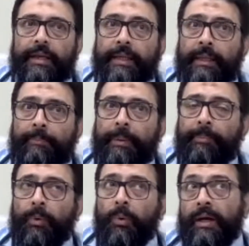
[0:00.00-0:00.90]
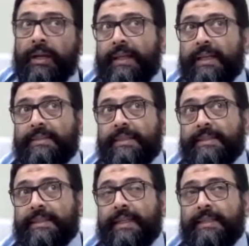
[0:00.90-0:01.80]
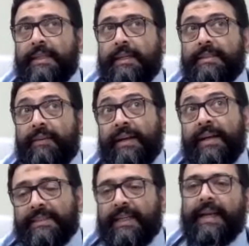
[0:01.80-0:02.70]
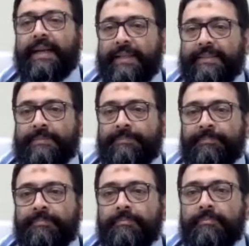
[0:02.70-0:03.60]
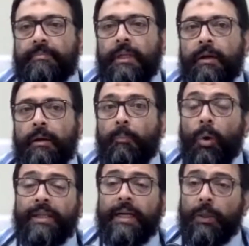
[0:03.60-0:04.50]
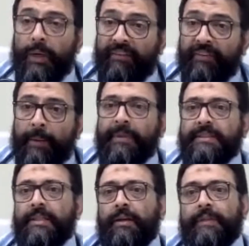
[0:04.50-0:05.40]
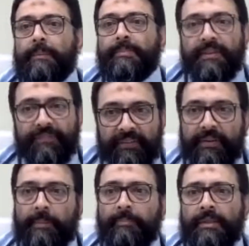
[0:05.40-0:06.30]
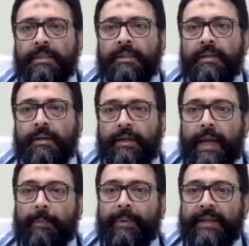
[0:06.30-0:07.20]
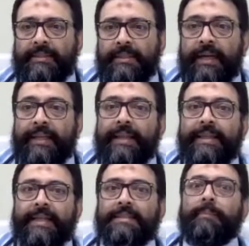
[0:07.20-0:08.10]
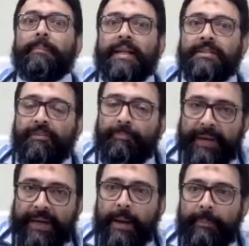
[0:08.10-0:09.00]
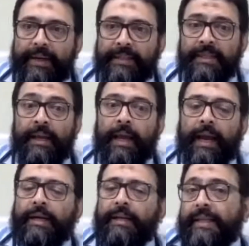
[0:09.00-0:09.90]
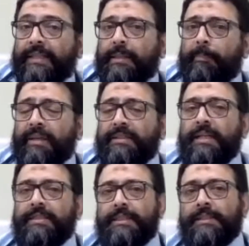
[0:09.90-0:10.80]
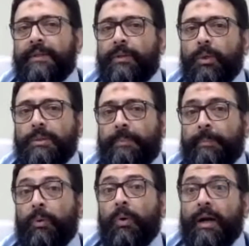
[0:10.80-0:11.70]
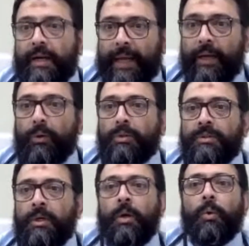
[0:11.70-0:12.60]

in the people who are in their 60s, 70s, and 80s, more than 25% of them suffer from diabetes. And then there is the menace of pre-diabetes. And these numbers are just with those people who are diagnosed,